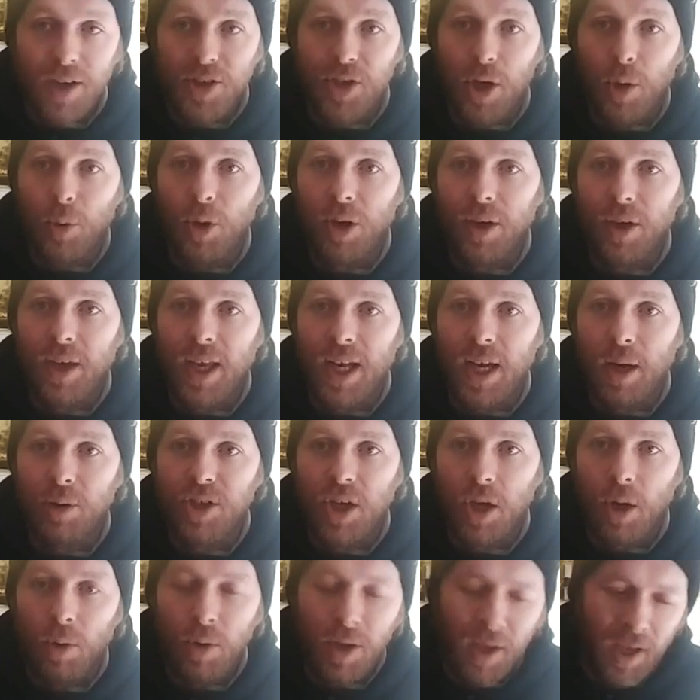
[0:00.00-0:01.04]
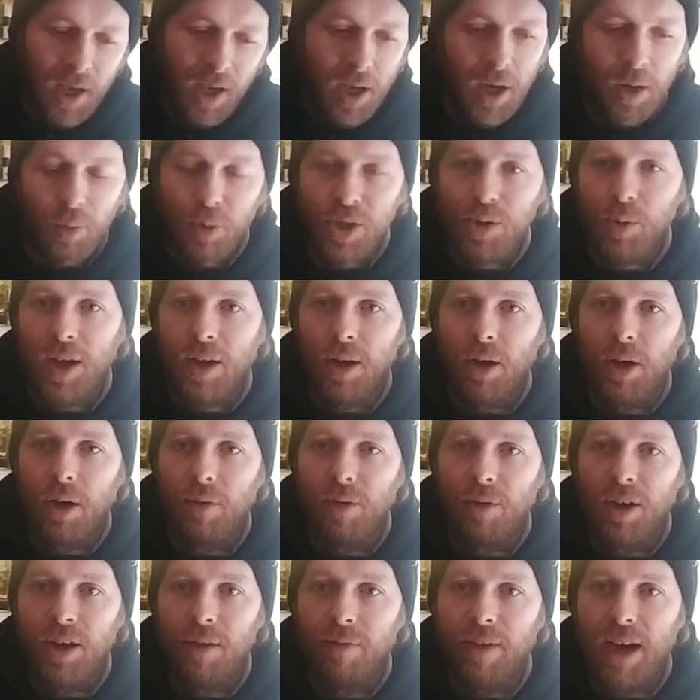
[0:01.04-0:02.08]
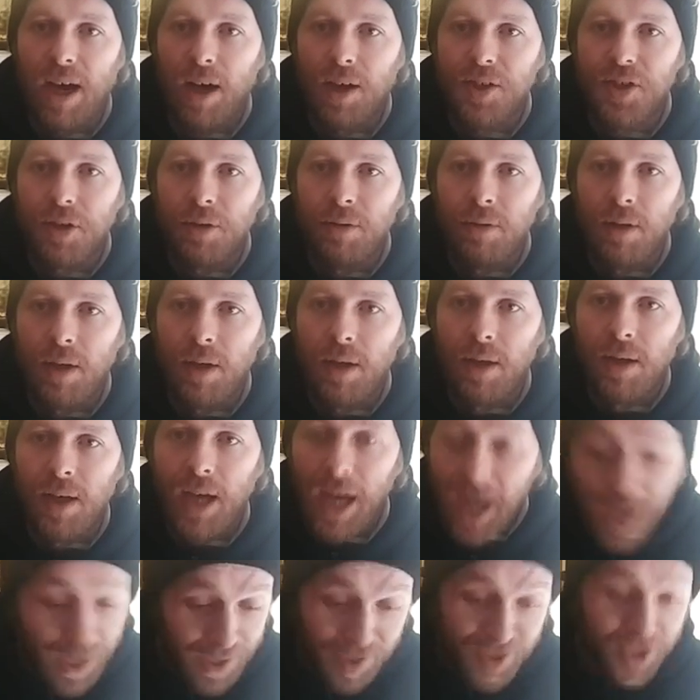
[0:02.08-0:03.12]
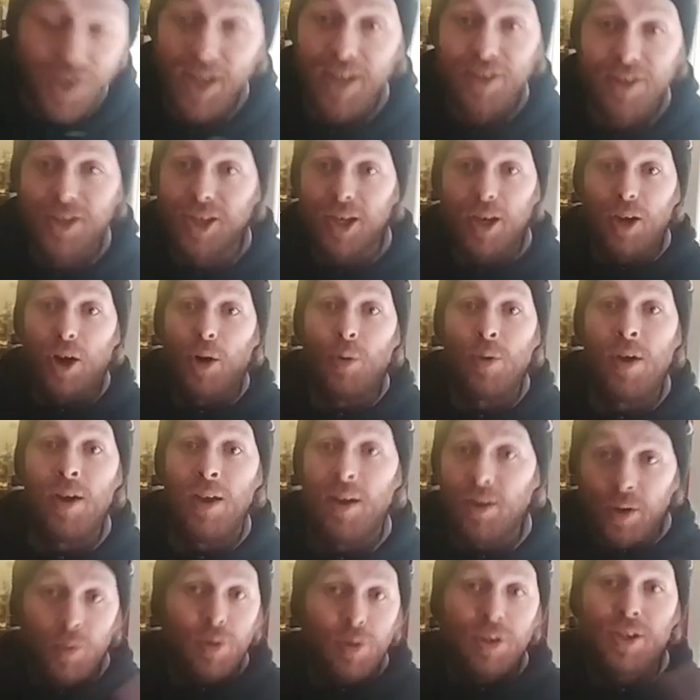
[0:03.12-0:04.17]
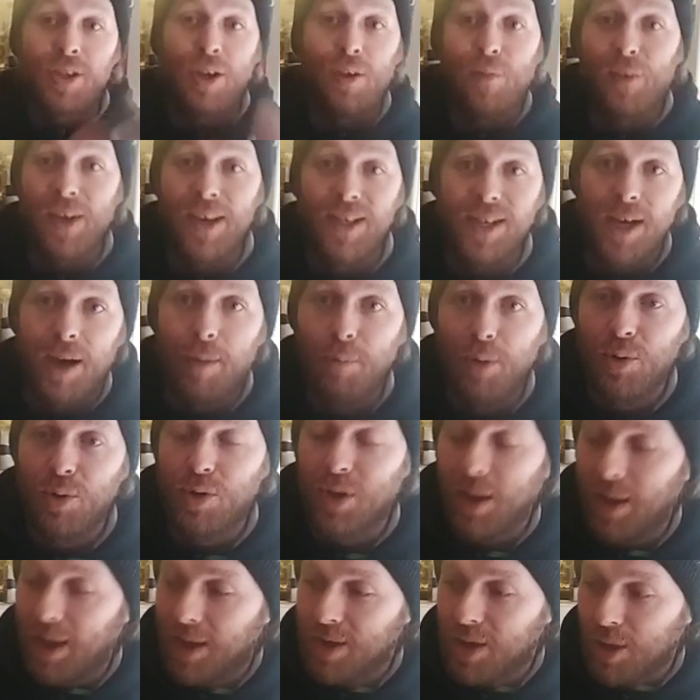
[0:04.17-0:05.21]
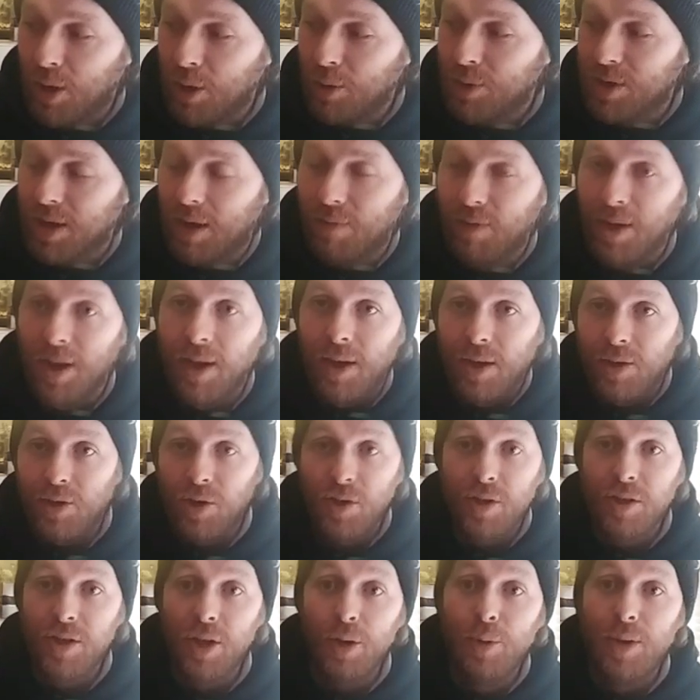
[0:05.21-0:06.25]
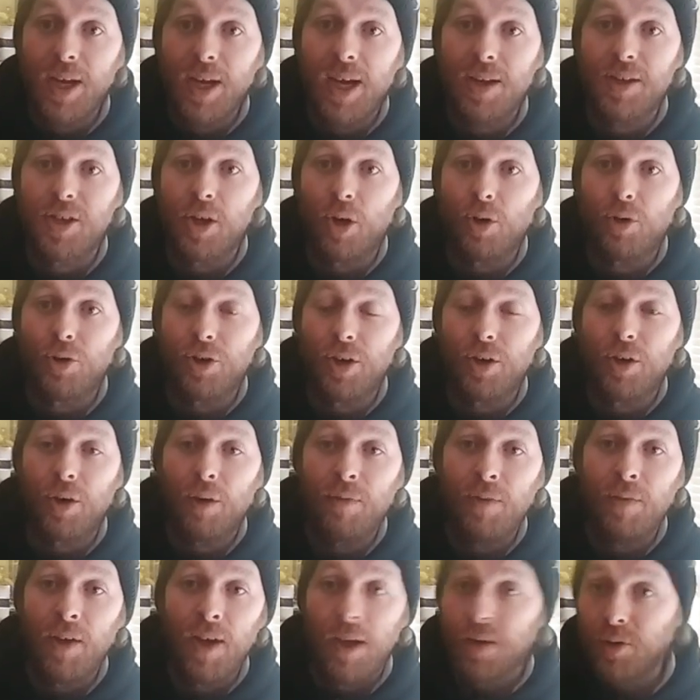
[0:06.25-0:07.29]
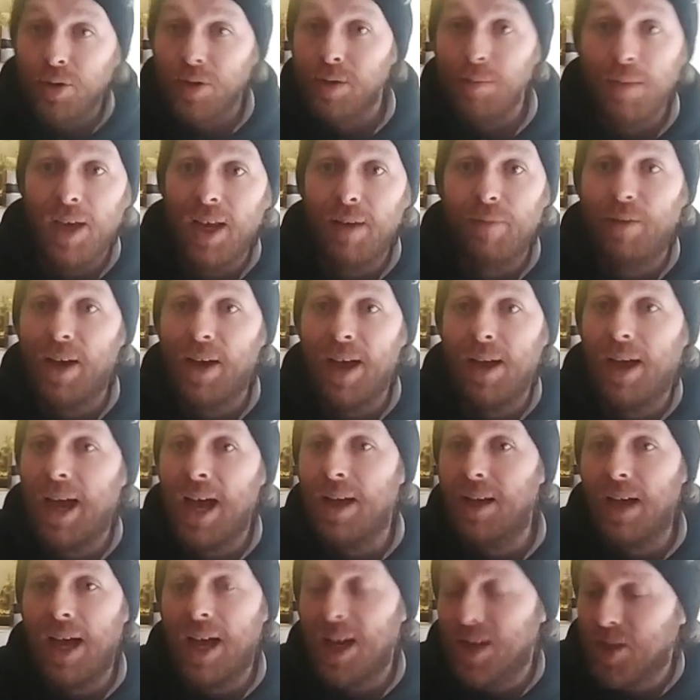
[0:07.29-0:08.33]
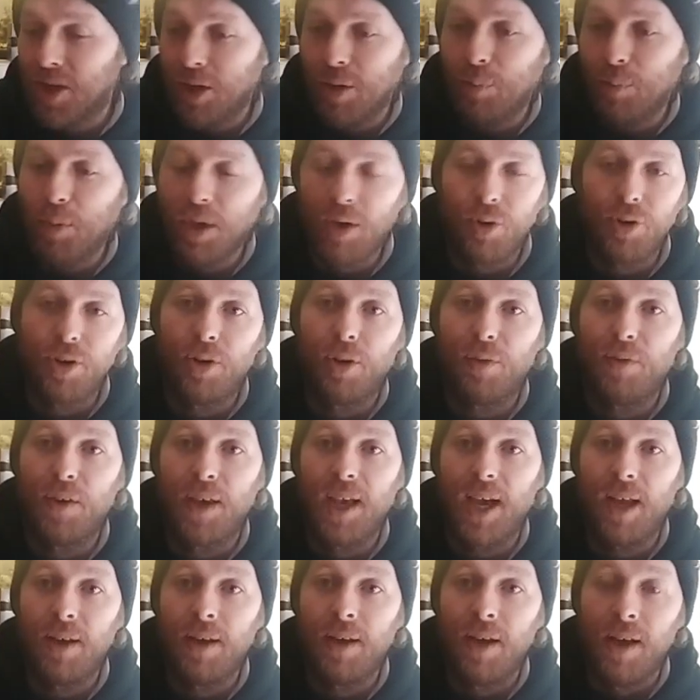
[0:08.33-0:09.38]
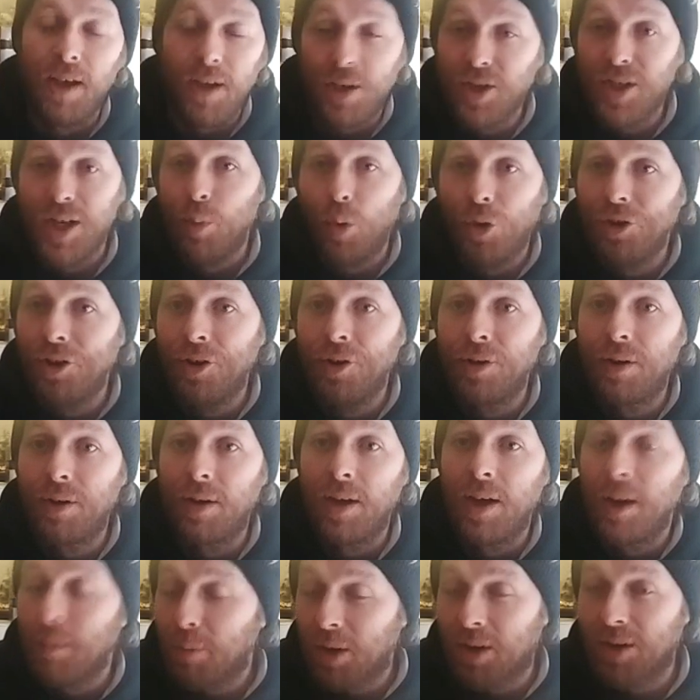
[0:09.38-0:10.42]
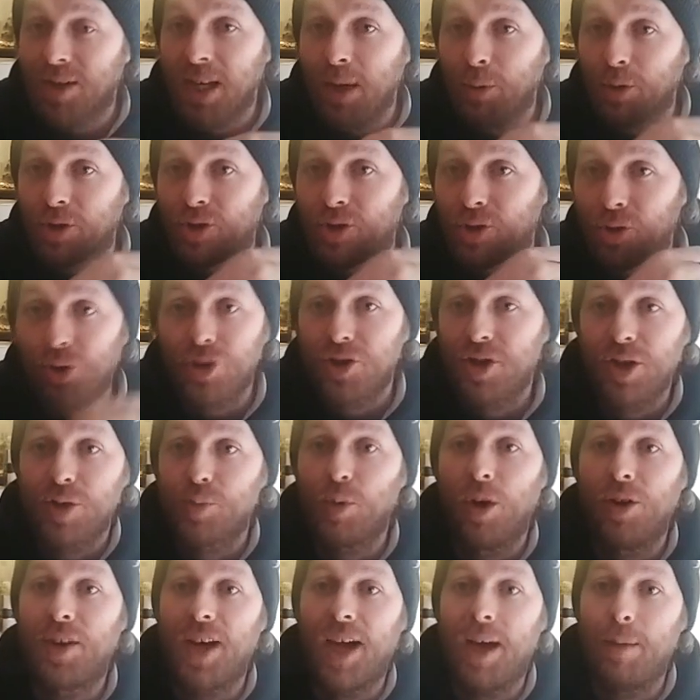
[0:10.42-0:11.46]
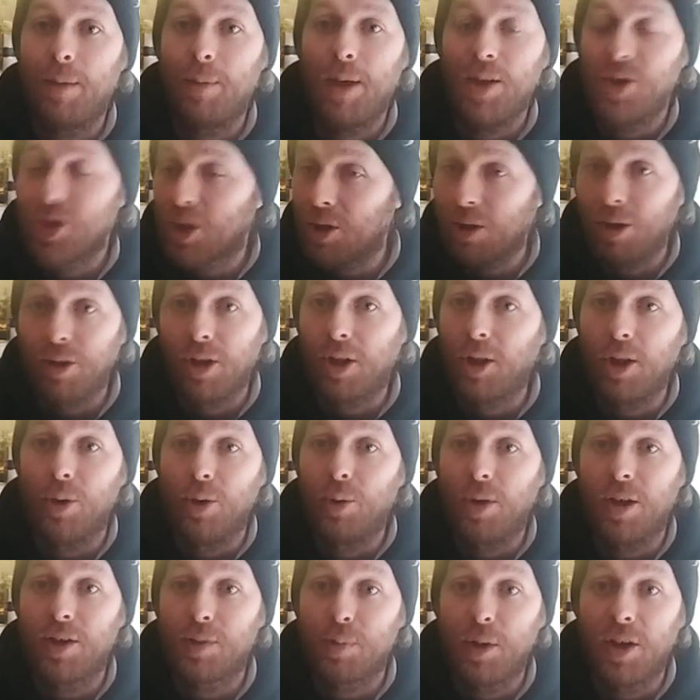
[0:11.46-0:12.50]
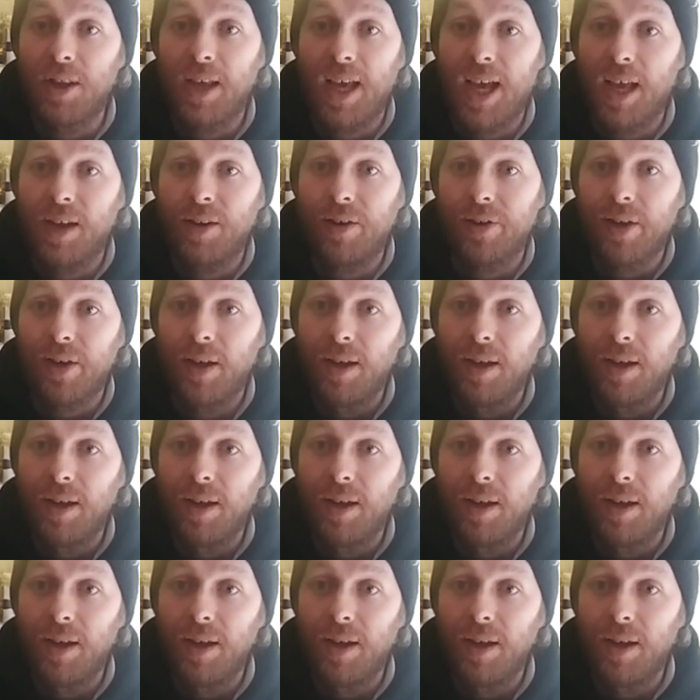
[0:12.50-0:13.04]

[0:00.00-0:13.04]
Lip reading: not working out, do you go, I wish we hadn't got rid of Arsene? Arsene had to go. Those two things aren't mutually exclusive. Just because Unai's not good enough doesn't mean that Arsene would be good enough again. Because he wouldn't. Because he was just as one-dimensional and clueless at the end.